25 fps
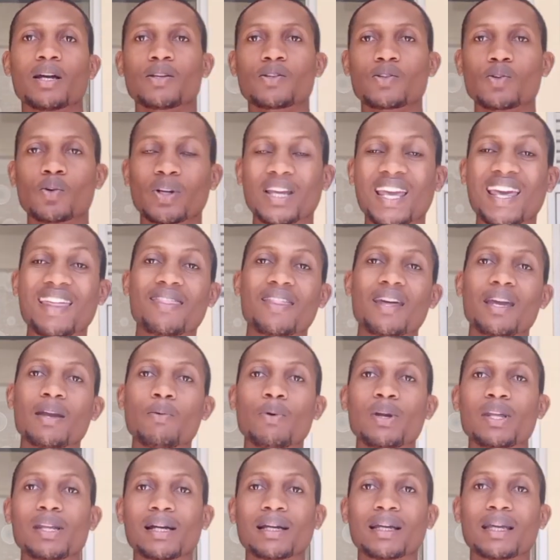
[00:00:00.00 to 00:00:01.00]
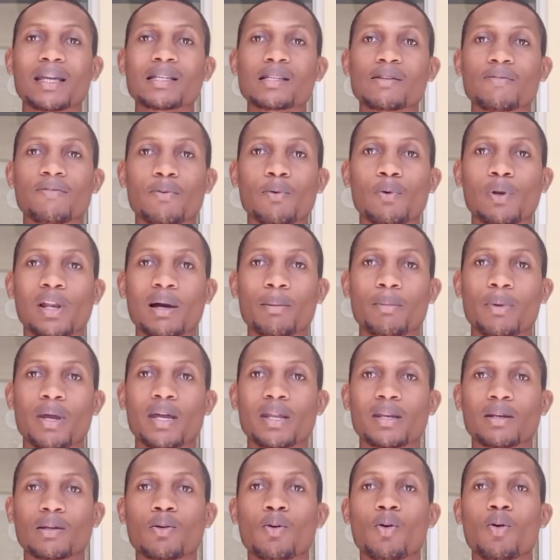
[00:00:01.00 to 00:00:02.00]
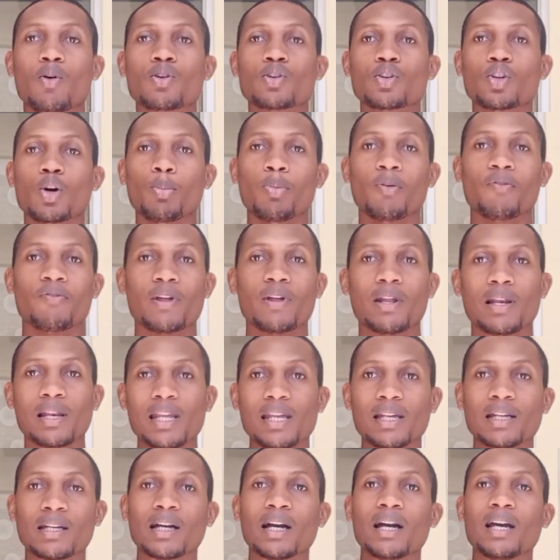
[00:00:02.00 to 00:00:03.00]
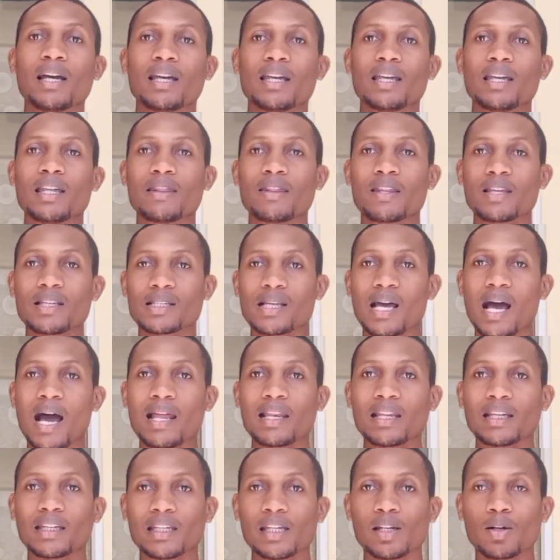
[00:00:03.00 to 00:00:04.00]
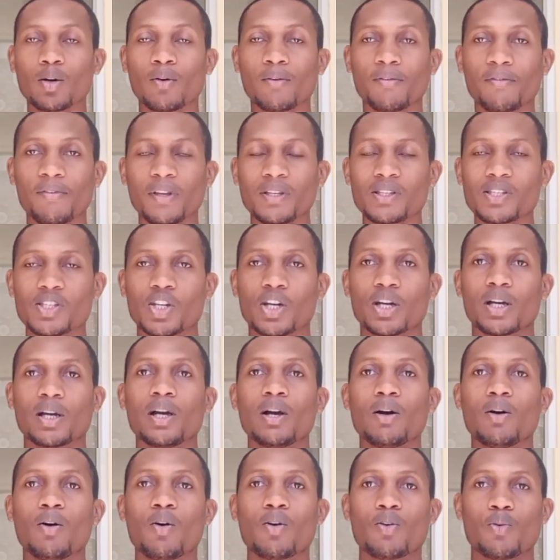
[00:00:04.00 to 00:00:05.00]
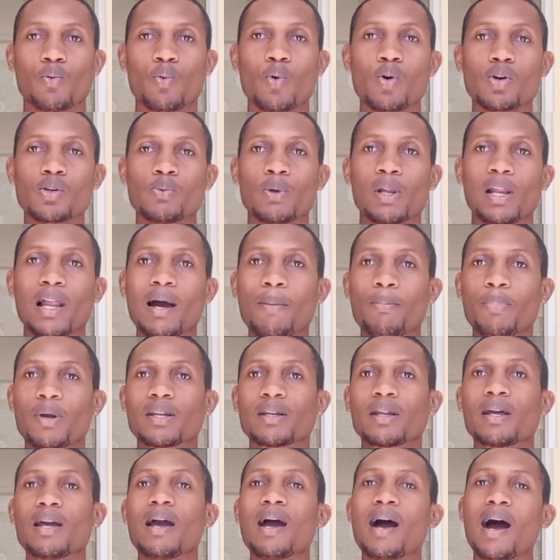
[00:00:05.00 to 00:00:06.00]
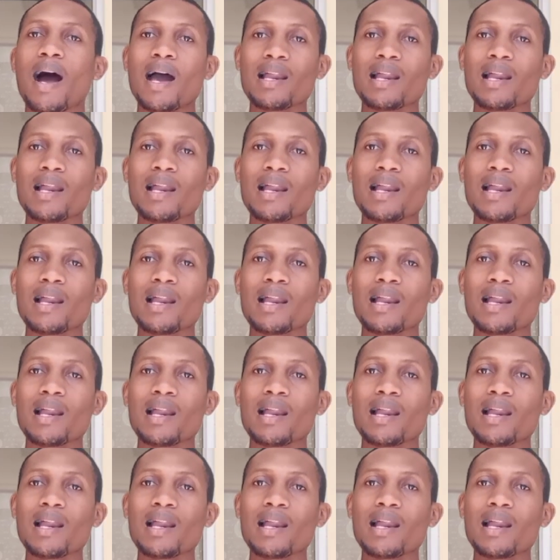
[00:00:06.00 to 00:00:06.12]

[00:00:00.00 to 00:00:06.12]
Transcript: So can they win against Fulham and go on top of the league in this early kickoff fixture, or what will happen?